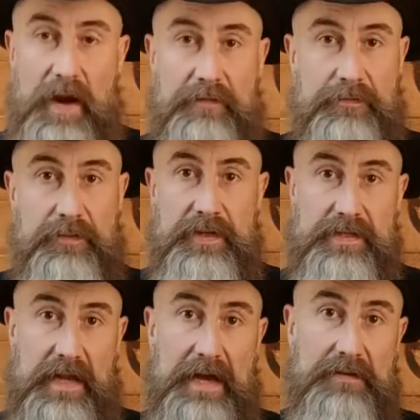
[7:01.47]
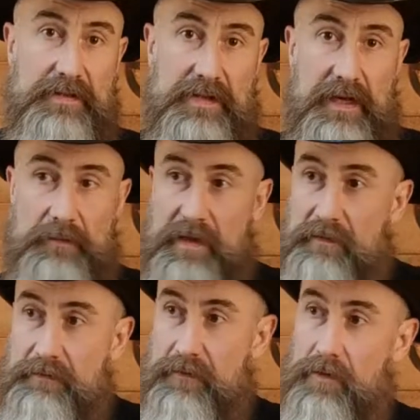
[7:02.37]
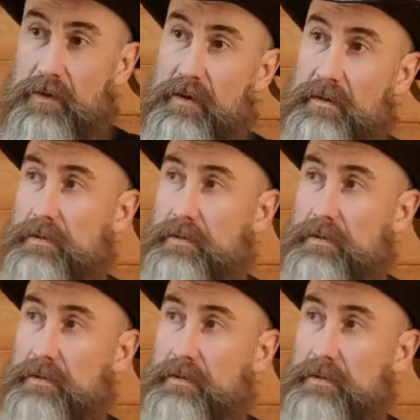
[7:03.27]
been waiting for these lighters to come in for,